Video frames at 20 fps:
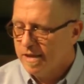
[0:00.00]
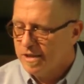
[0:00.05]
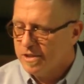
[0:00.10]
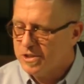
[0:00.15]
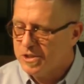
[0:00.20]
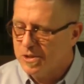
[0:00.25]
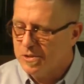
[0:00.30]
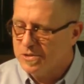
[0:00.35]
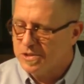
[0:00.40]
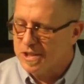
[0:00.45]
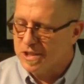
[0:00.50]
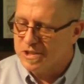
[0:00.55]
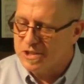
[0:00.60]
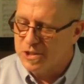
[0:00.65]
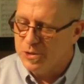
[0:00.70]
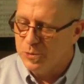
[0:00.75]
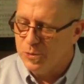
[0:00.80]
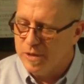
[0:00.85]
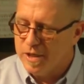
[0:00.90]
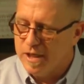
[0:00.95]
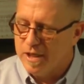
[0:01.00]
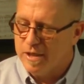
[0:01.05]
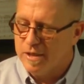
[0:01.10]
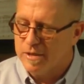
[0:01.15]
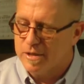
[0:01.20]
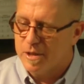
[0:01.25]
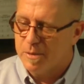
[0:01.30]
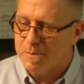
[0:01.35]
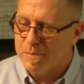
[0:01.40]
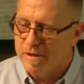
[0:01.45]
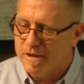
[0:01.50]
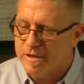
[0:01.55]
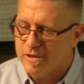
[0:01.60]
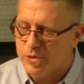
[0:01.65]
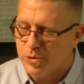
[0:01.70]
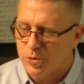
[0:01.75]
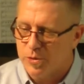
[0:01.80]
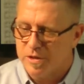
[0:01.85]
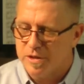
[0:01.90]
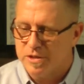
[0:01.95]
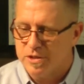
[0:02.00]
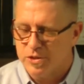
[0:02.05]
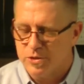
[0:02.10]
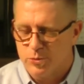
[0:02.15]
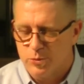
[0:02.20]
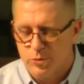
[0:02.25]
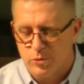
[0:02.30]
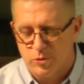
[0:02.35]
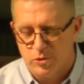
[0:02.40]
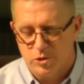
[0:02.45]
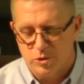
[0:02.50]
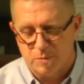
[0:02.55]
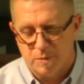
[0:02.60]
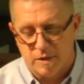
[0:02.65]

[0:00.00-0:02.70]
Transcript: It shows us that we need to compete according to the rules,